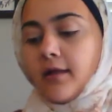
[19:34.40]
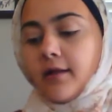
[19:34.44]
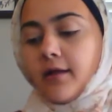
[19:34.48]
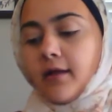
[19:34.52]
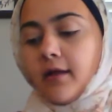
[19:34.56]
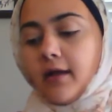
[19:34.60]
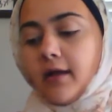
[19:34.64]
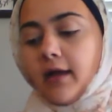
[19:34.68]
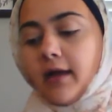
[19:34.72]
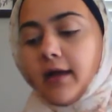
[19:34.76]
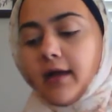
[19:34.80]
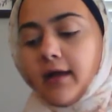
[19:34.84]

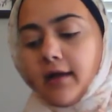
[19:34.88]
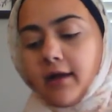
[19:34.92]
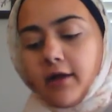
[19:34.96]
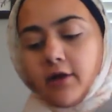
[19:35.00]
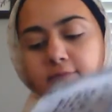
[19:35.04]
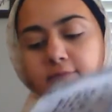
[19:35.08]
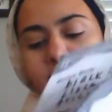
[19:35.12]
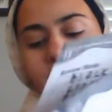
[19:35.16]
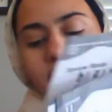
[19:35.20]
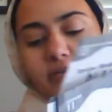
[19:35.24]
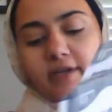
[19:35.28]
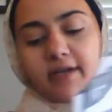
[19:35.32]

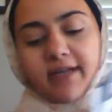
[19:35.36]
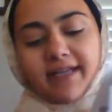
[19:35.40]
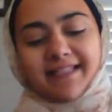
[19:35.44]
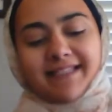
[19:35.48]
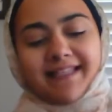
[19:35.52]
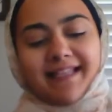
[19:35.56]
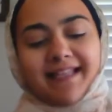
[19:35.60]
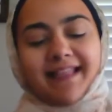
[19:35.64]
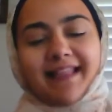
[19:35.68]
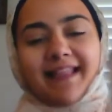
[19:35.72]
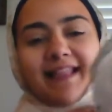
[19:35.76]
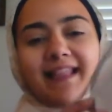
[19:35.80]
Next
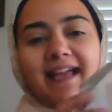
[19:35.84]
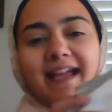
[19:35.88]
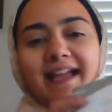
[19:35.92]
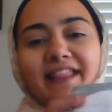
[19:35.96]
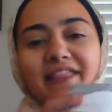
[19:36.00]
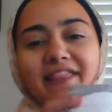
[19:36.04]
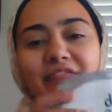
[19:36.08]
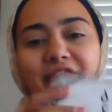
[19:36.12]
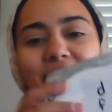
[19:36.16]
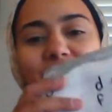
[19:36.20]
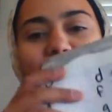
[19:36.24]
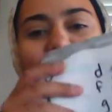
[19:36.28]
to line
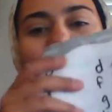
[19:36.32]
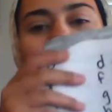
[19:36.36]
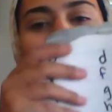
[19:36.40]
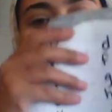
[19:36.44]
30.